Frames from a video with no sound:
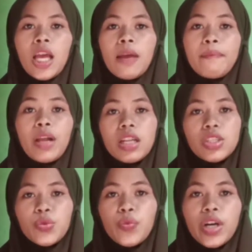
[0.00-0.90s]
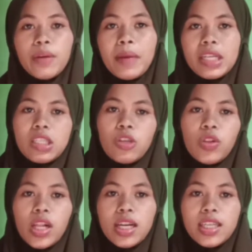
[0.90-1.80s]
Ballads were
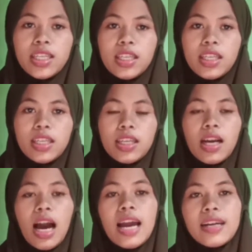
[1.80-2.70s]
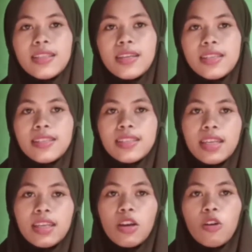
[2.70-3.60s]
particularly characteristic
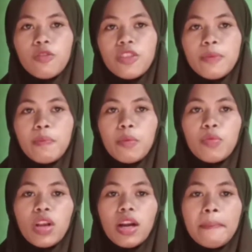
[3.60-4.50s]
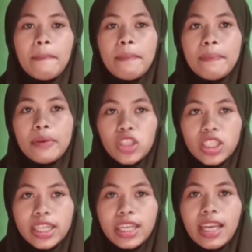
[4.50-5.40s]
of the popular
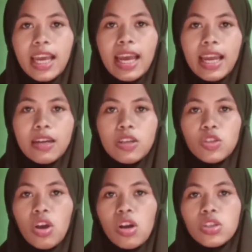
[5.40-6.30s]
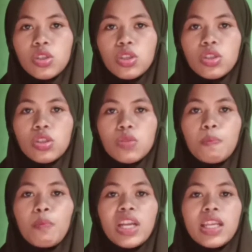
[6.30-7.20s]
poetry and songs
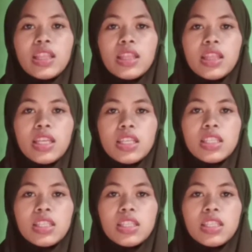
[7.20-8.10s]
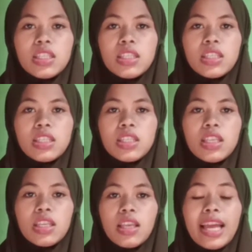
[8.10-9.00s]
British
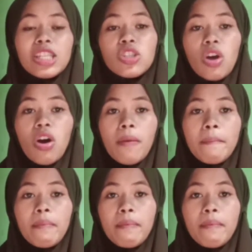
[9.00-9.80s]
and song